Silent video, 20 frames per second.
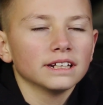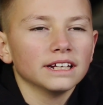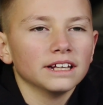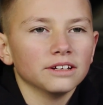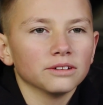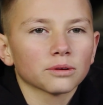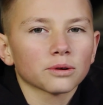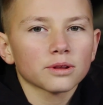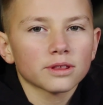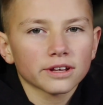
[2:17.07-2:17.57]

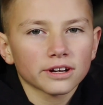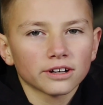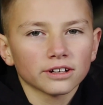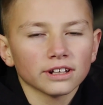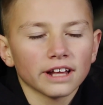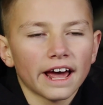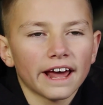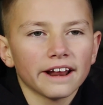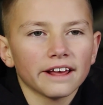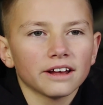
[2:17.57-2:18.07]
in North
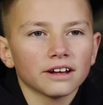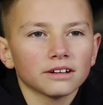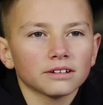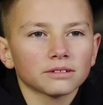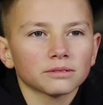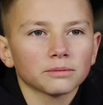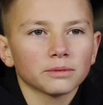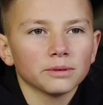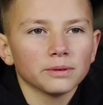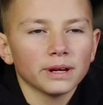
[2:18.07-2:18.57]
Carolina
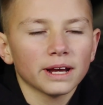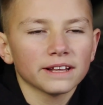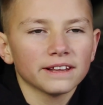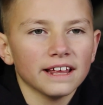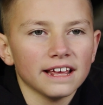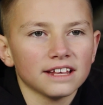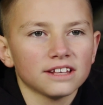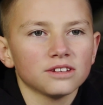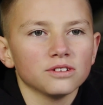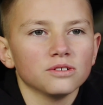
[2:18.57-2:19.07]
when we had
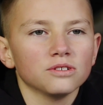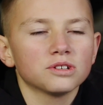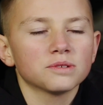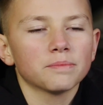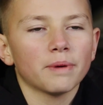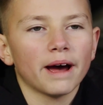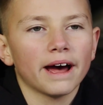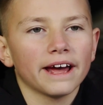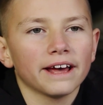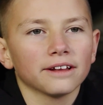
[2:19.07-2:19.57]
that
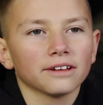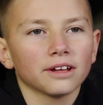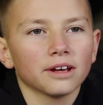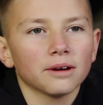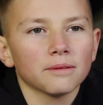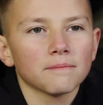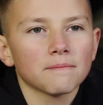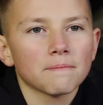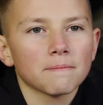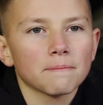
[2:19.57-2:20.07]
huge pile
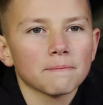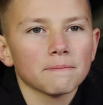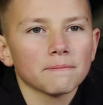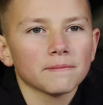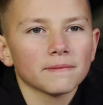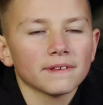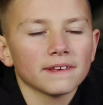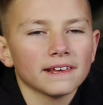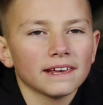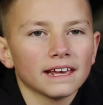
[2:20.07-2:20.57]
up
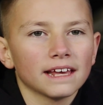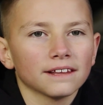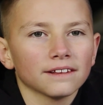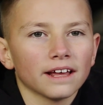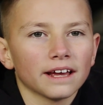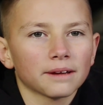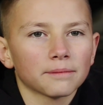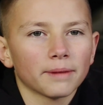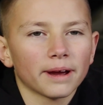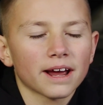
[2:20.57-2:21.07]
and
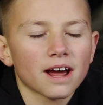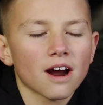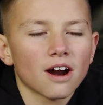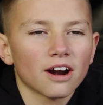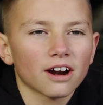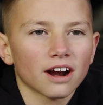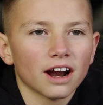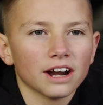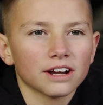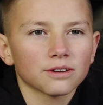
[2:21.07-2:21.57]
my
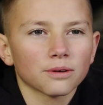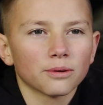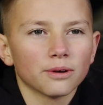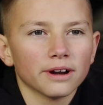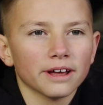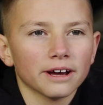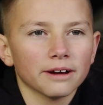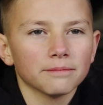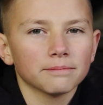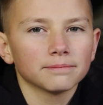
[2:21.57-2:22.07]
car got
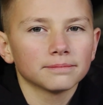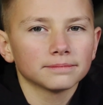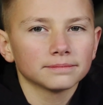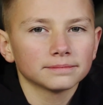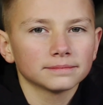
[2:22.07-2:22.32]
torn up.